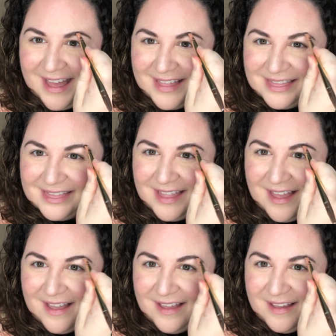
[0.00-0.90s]

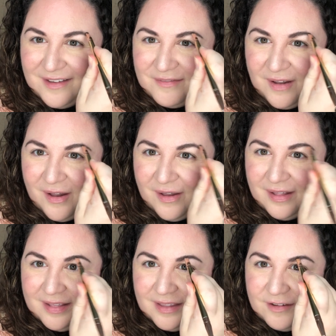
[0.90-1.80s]

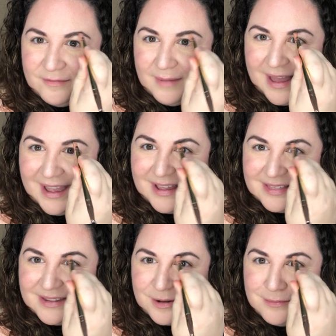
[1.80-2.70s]
all of my
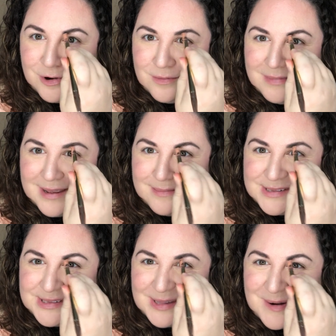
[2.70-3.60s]
little
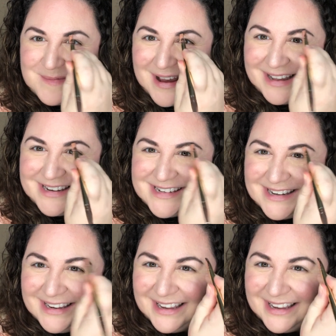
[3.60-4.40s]
moonbeams so much.